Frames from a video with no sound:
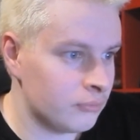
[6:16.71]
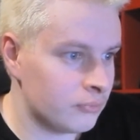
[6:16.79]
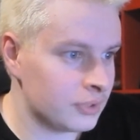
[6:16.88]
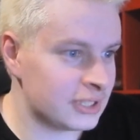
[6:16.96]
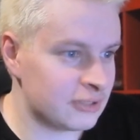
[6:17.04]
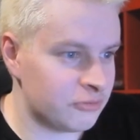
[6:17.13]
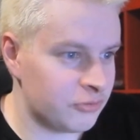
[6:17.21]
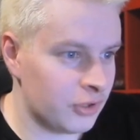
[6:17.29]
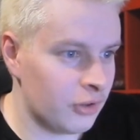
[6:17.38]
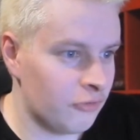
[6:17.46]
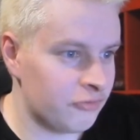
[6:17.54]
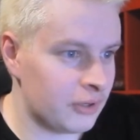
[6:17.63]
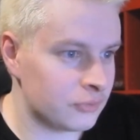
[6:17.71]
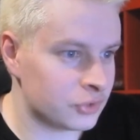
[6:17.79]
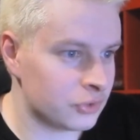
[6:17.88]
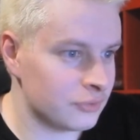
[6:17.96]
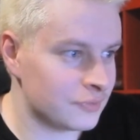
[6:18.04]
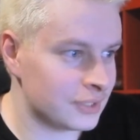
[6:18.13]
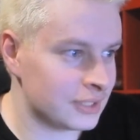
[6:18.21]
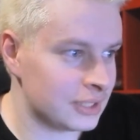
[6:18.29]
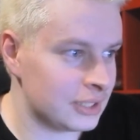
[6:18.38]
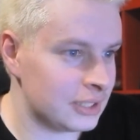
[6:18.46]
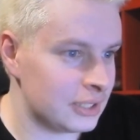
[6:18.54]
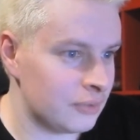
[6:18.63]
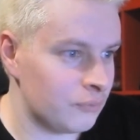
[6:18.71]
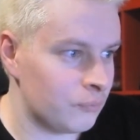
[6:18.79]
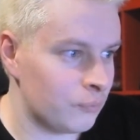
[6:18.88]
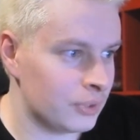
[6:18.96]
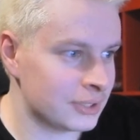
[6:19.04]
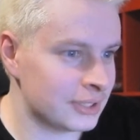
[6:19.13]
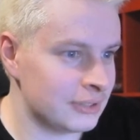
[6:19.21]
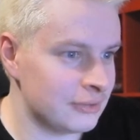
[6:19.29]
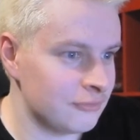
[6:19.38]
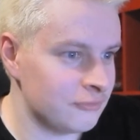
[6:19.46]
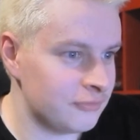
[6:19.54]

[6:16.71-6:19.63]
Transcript: Once it fell off, I was shocked to see I wasn't